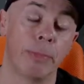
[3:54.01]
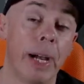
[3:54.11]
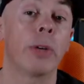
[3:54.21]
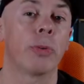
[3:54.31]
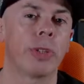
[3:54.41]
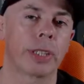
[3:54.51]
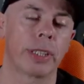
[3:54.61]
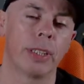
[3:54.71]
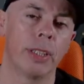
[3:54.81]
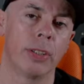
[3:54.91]
my
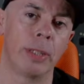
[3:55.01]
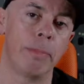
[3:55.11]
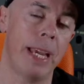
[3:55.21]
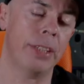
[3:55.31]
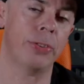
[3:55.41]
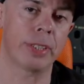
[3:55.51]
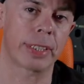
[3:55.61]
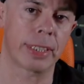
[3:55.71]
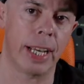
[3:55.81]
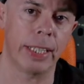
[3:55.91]
work on the mastering
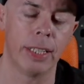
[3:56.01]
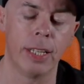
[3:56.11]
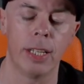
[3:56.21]
side